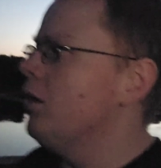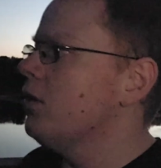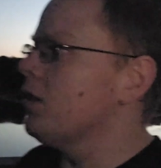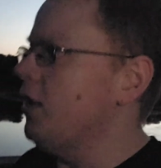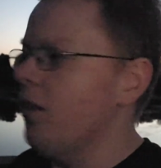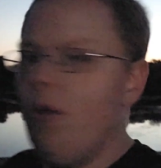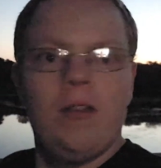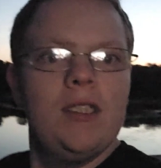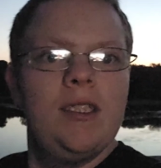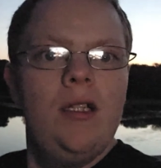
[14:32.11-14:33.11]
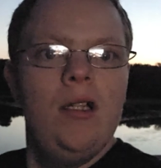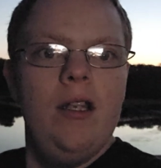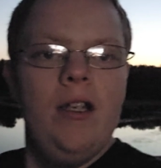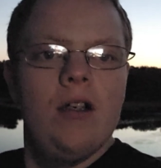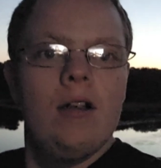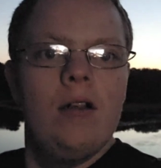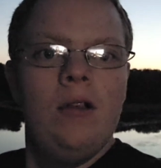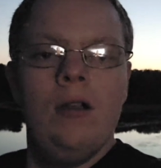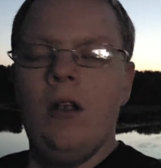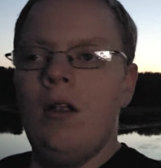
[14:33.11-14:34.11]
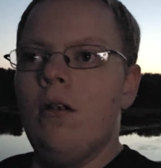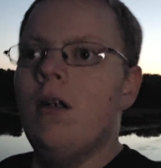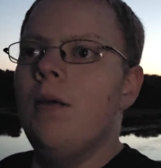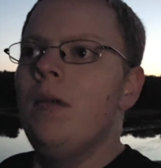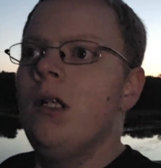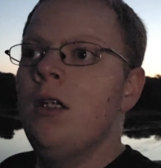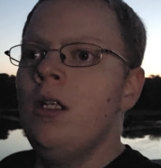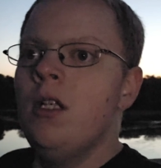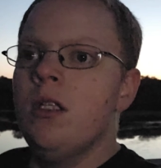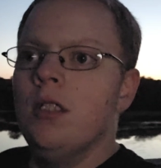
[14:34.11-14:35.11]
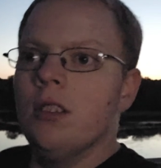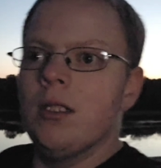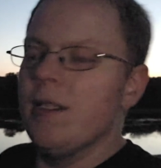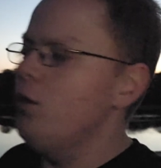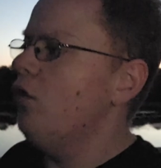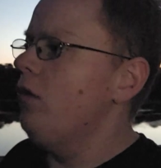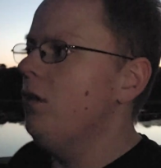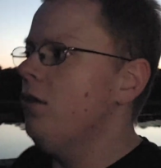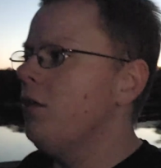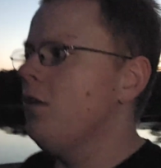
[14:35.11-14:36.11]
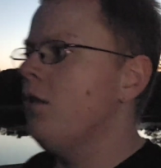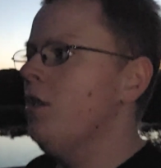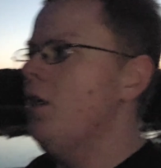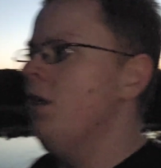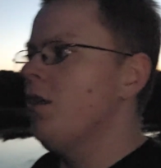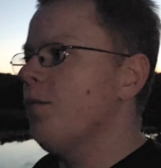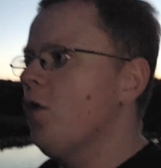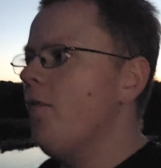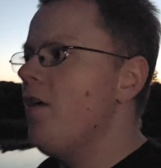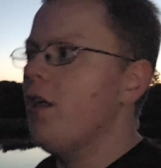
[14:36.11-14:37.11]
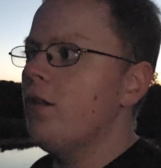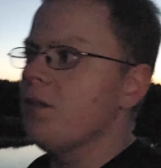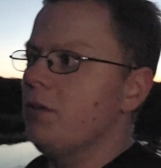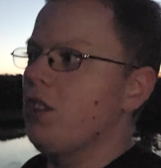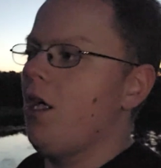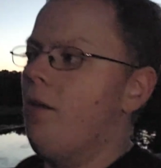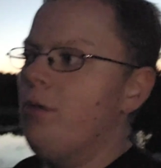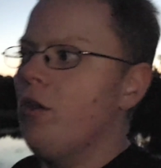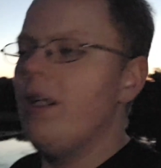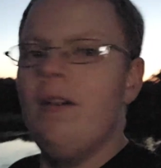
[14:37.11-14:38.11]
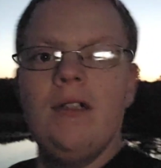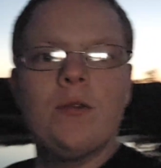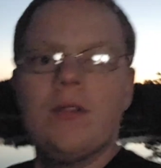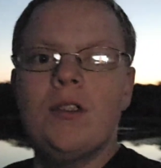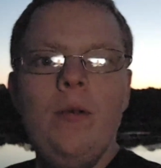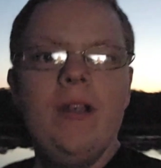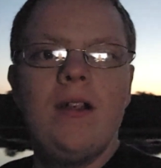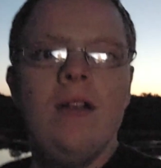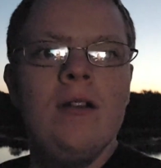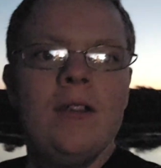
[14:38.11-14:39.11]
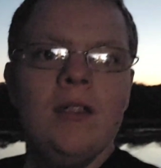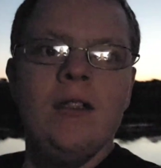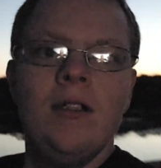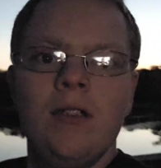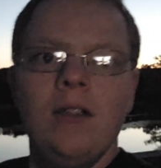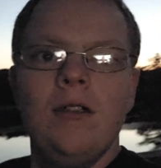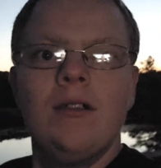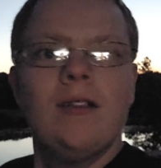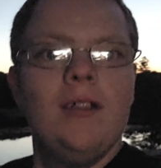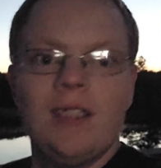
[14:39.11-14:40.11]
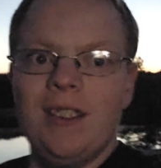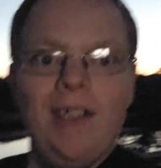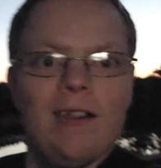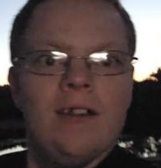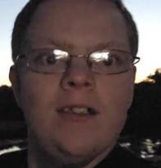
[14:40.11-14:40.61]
It's the longest day of the year. Stay tuned. More videos. I'm gonna try to uploading at least once a week. See ya.